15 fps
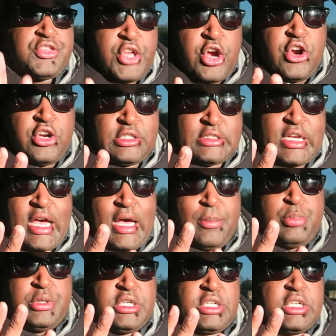Third
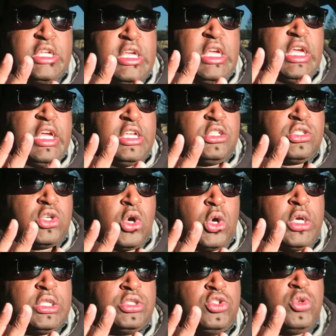topic is
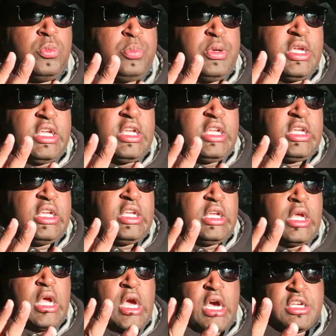going to
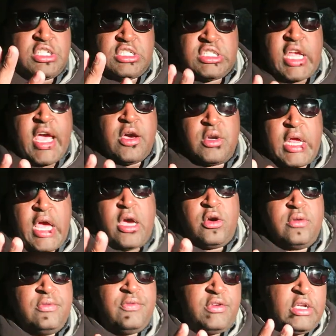be a shout
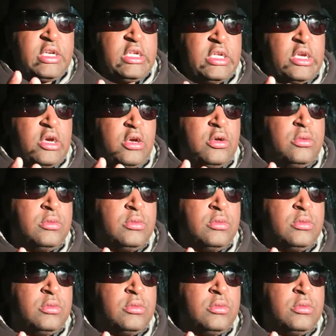out video.